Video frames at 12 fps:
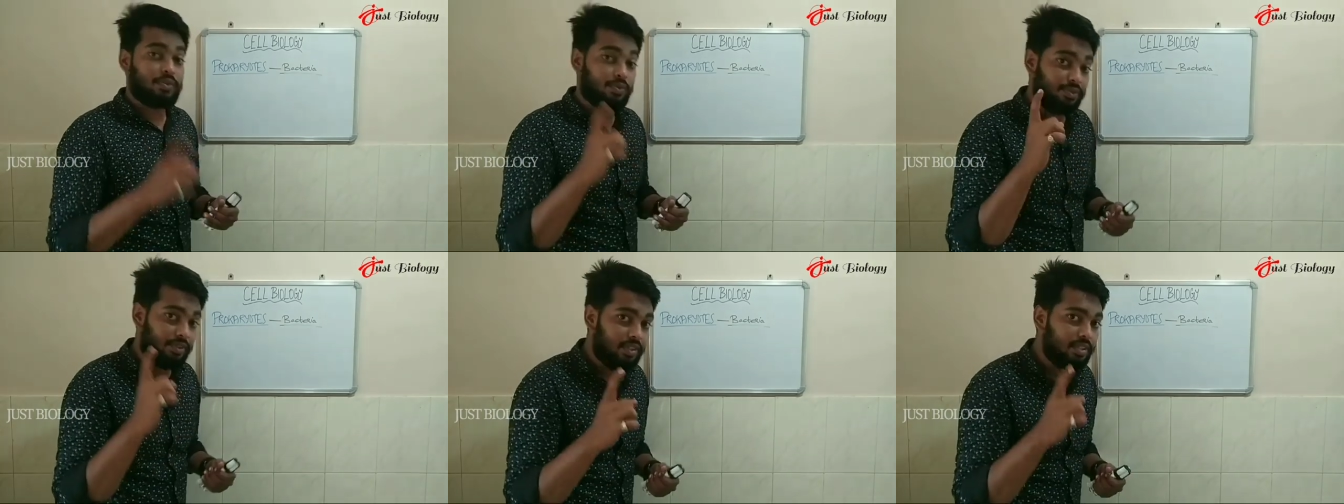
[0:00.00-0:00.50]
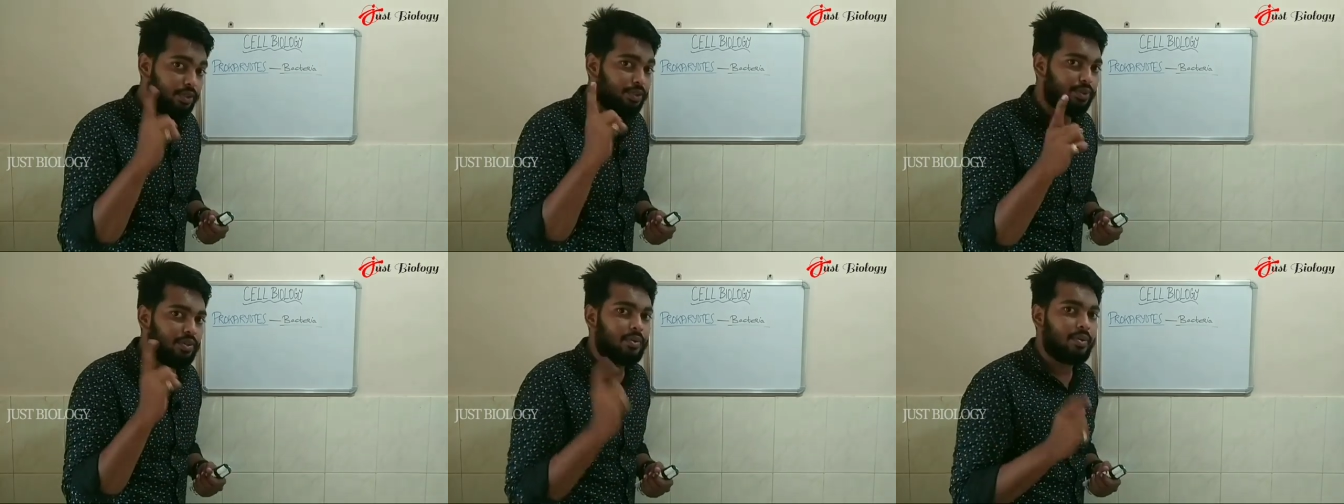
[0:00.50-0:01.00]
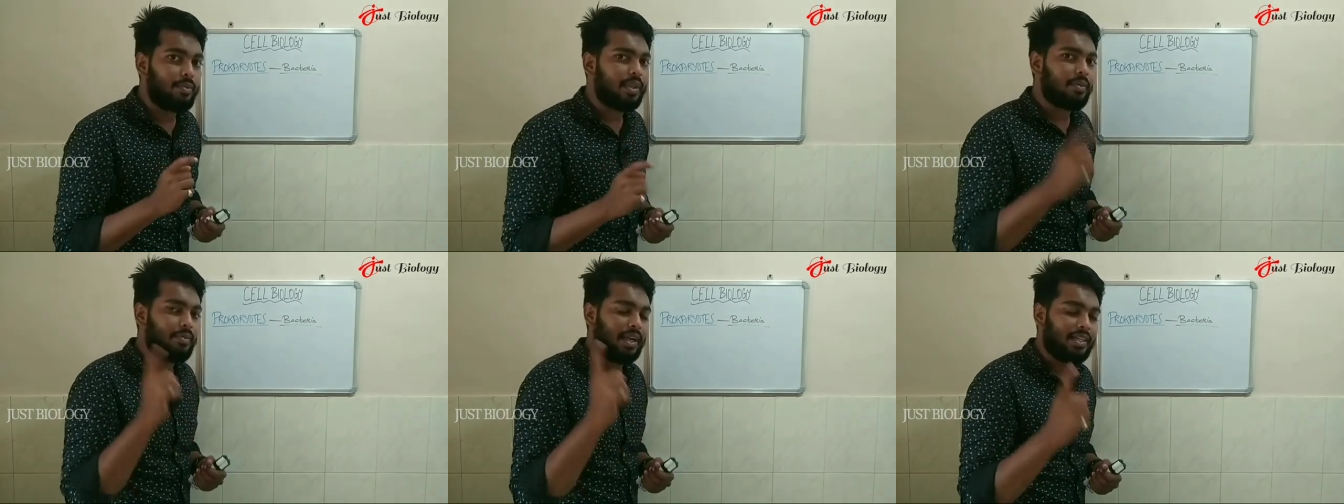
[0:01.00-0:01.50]
First, you should remember
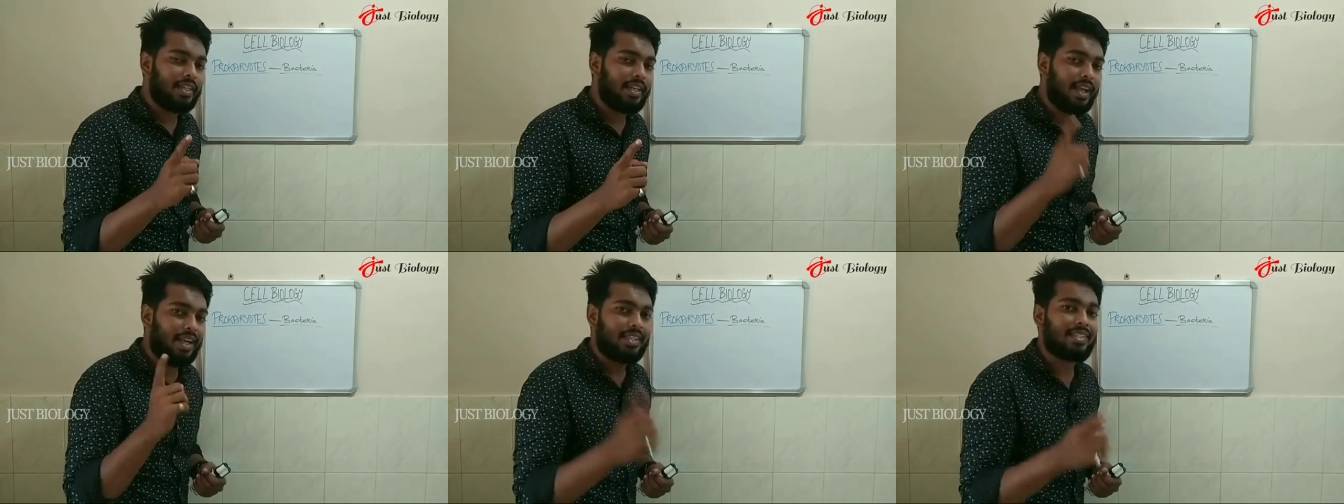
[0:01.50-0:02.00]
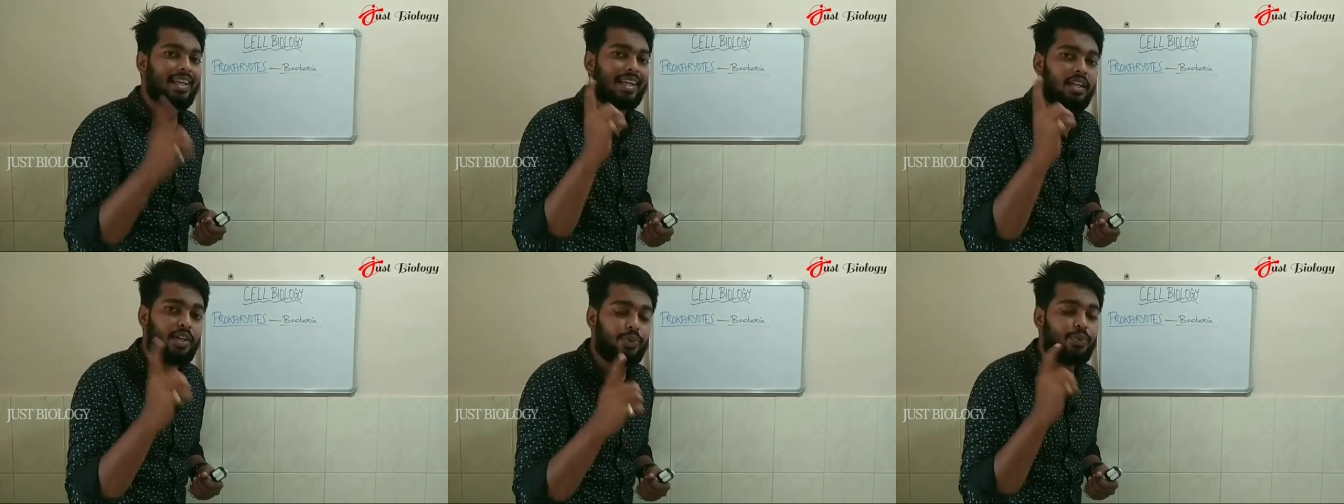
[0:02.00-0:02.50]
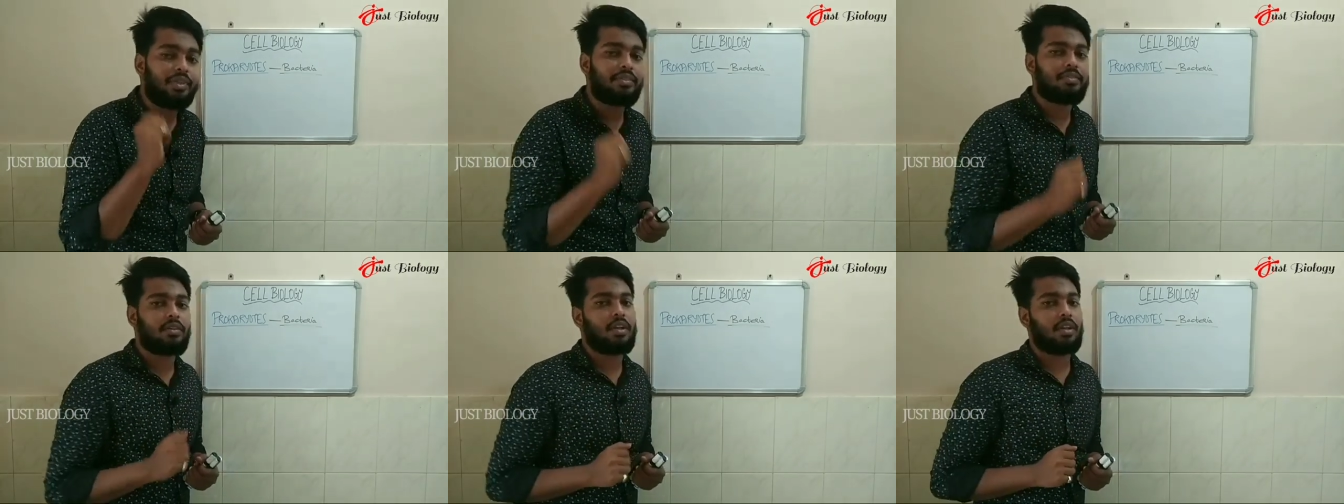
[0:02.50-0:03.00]
the bacteria is an
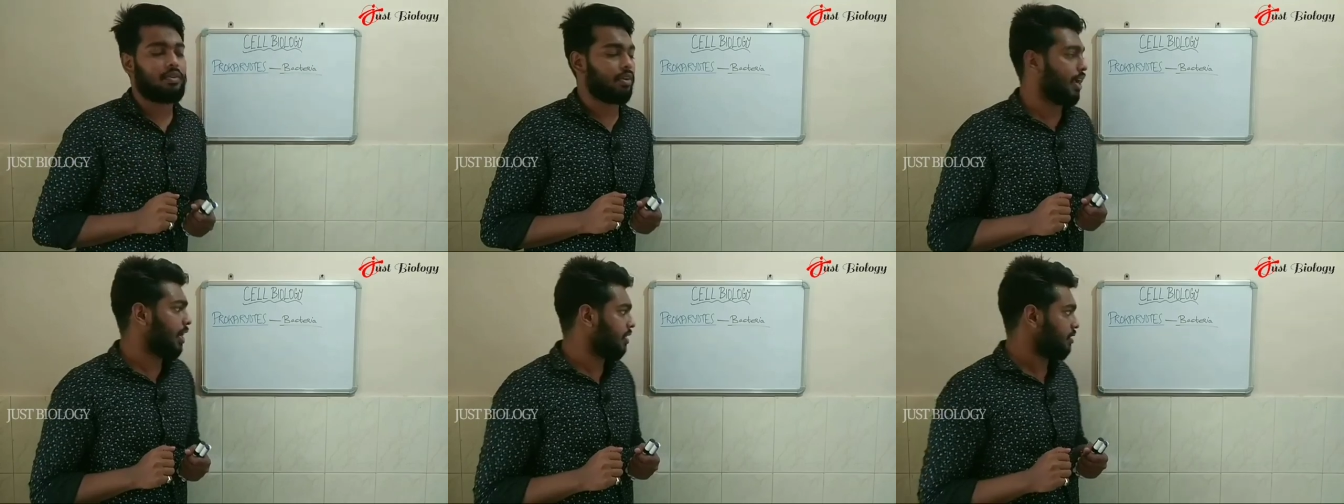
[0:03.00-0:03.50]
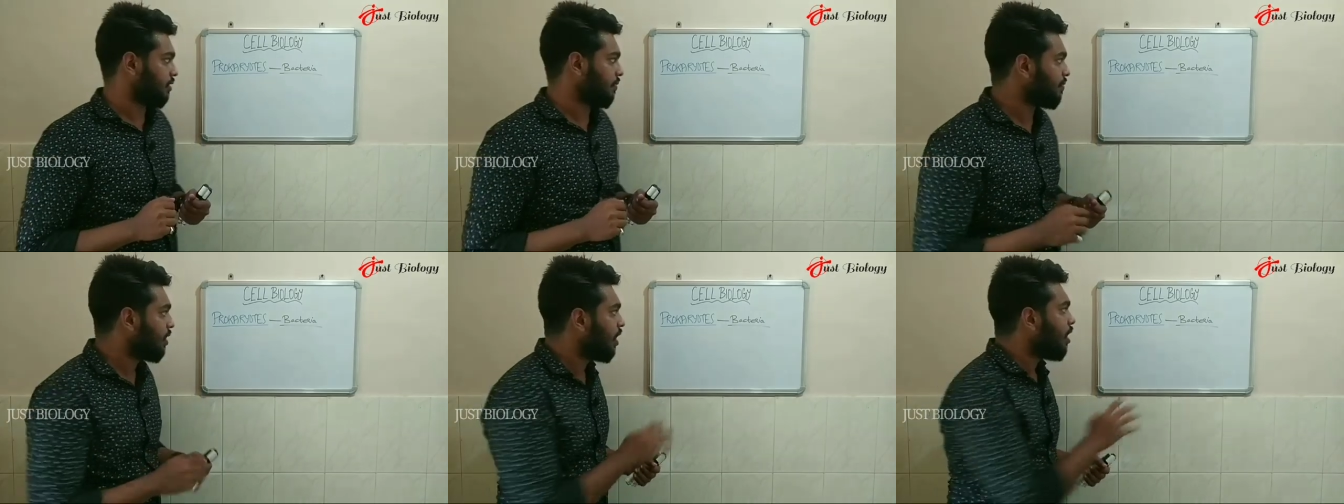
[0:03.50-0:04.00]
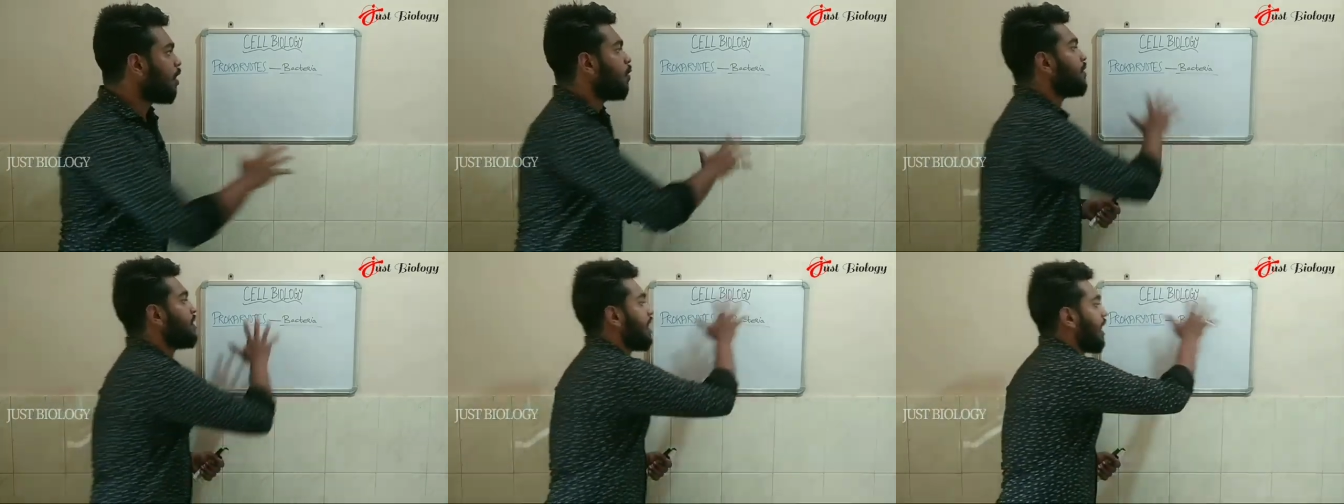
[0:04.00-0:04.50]
unicellular organism
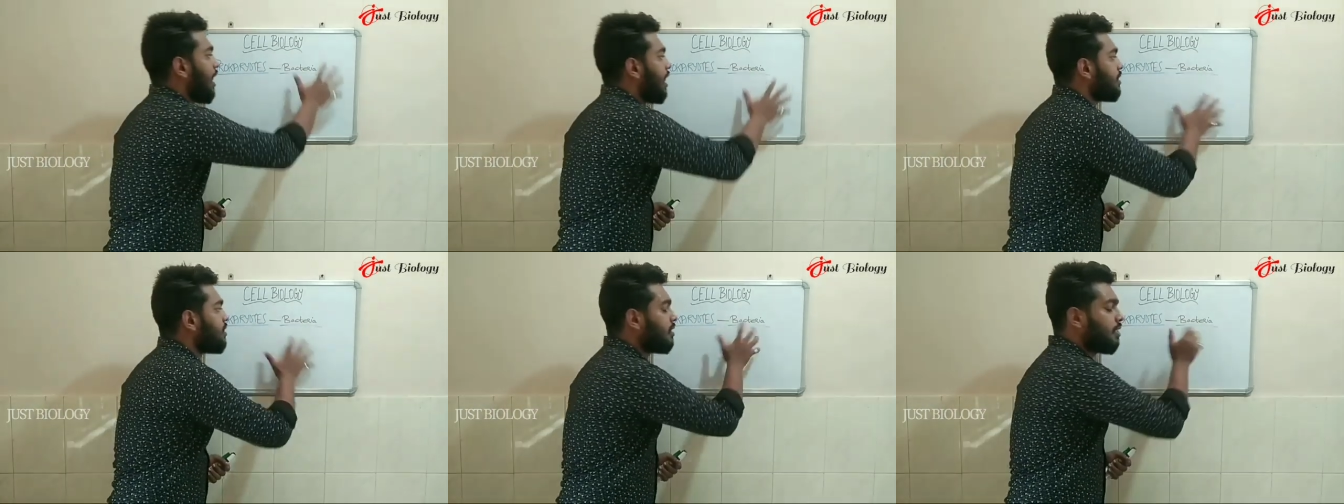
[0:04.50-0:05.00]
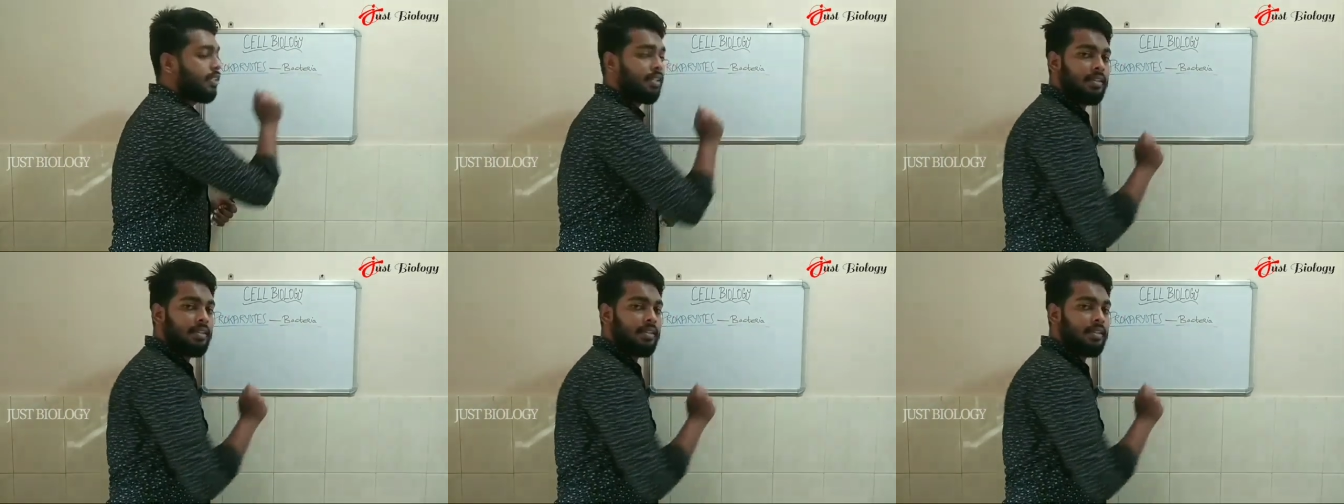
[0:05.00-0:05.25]
which has